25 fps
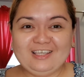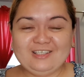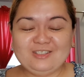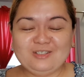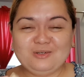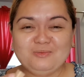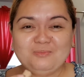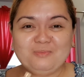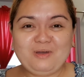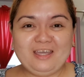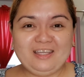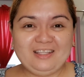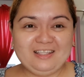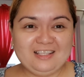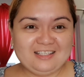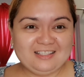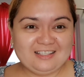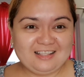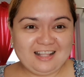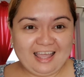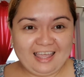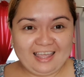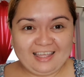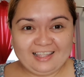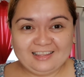So mine is
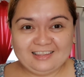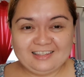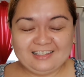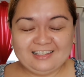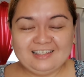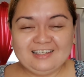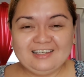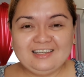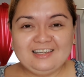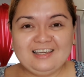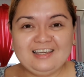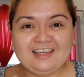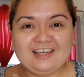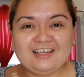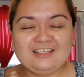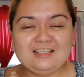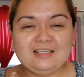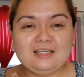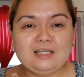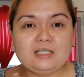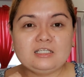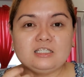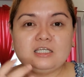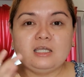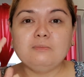light, kasi
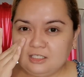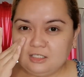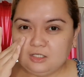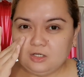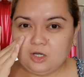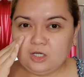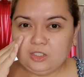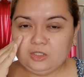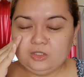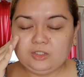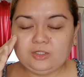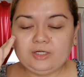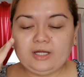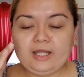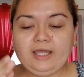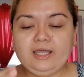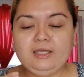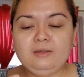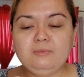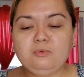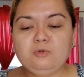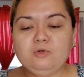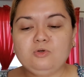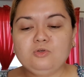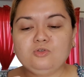nga syempre the under
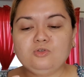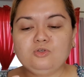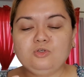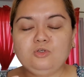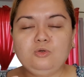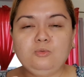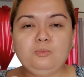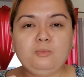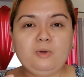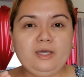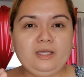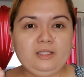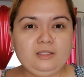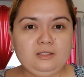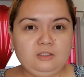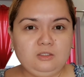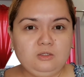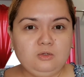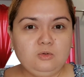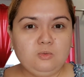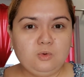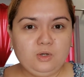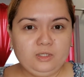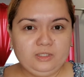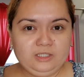eye mo, so
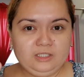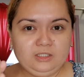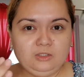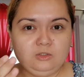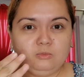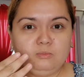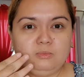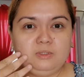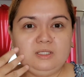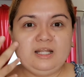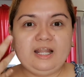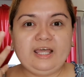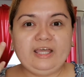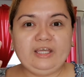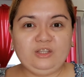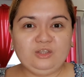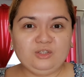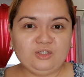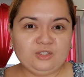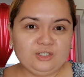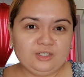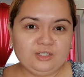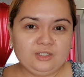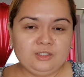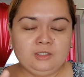you want it to be
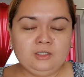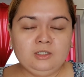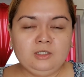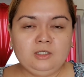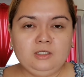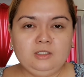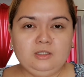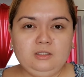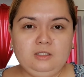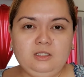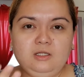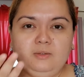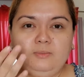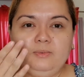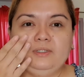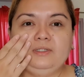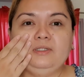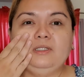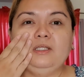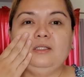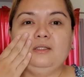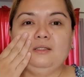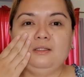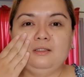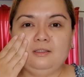lighter, hindi naman
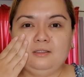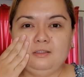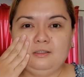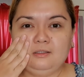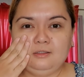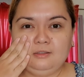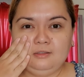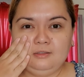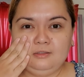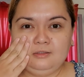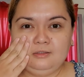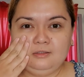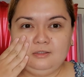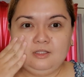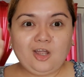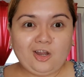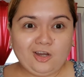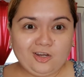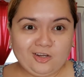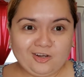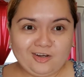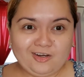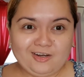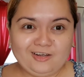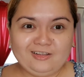din
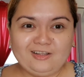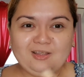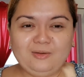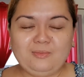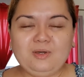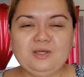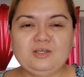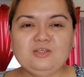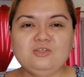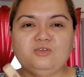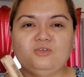darker, diba?